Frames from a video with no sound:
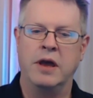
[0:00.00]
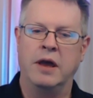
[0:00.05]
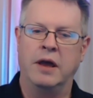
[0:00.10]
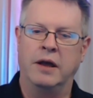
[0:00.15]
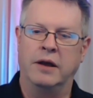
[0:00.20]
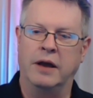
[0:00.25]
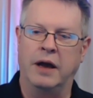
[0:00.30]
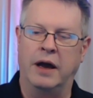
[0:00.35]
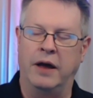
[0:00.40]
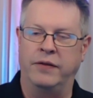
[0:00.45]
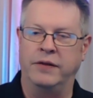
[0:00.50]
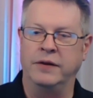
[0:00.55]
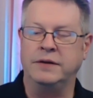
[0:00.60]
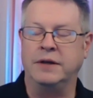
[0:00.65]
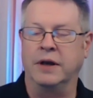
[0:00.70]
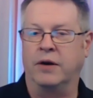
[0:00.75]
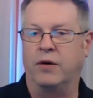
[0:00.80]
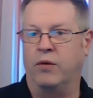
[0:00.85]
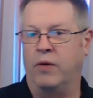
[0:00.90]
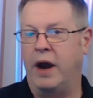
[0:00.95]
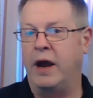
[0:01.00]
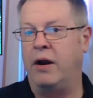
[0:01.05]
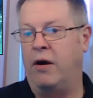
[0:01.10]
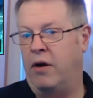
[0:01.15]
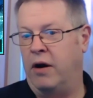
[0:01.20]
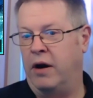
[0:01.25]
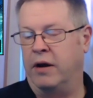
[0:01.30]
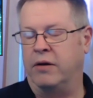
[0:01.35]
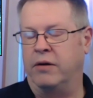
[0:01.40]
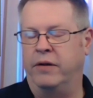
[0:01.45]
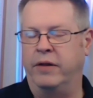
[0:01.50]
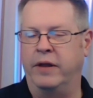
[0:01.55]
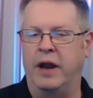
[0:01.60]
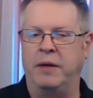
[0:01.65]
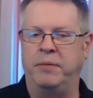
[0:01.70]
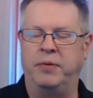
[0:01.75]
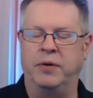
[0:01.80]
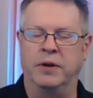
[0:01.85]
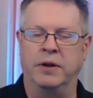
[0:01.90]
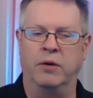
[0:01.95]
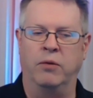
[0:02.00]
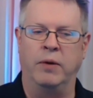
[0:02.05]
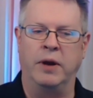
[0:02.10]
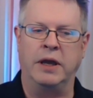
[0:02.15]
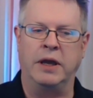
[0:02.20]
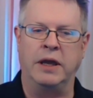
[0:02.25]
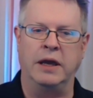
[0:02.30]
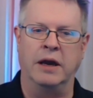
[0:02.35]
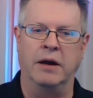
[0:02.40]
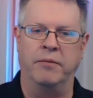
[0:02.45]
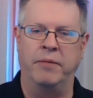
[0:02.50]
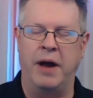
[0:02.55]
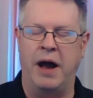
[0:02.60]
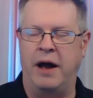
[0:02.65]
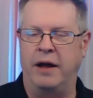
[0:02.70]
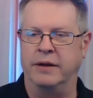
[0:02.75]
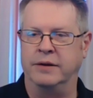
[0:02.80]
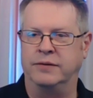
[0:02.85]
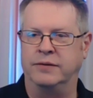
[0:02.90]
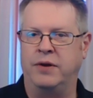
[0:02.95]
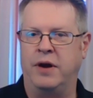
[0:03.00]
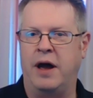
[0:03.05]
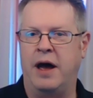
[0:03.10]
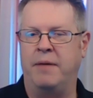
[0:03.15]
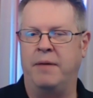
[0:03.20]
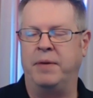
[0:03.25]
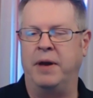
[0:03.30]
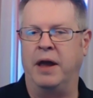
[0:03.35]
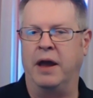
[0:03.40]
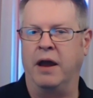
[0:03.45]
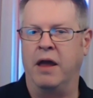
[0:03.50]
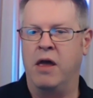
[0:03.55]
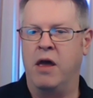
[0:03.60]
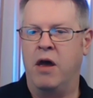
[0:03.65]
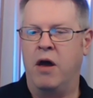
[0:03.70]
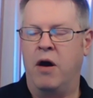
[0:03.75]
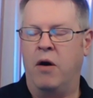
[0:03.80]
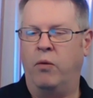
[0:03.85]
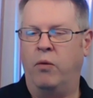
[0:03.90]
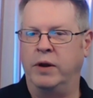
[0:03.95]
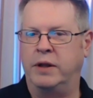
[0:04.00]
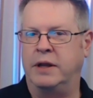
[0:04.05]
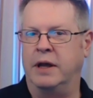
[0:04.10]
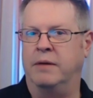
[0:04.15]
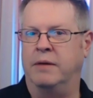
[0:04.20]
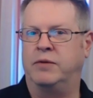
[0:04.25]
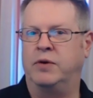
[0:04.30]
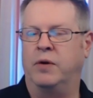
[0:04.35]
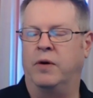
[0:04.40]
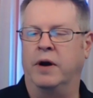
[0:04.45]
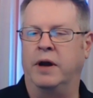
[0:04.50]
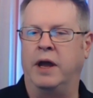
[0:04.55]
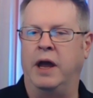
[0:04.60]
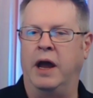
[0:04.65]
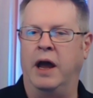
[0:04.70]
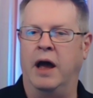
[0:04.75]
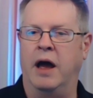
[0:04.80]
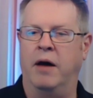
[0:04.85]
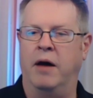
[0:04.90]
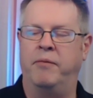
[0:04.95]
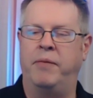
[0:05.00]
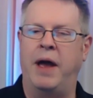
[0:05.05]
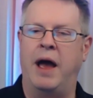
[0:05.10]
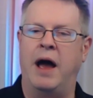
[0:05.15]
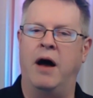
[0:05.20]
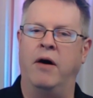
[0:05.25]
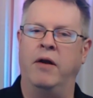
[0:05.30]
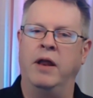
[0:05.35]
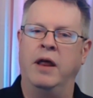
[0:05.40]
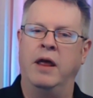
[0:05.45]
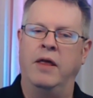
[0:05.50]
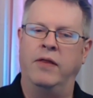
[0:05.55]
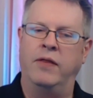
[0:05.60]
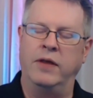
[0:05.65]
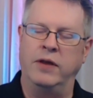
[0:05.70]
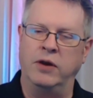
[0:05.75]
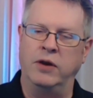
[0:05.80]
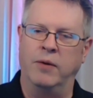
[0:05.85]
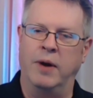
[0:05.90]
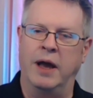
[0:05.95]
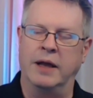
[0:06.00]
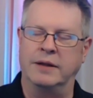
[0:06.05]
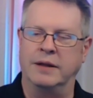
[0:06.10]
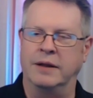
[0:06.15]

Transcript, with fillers: Uh, this is a great article that I put in the wiki about this topic with them talking about the U.S.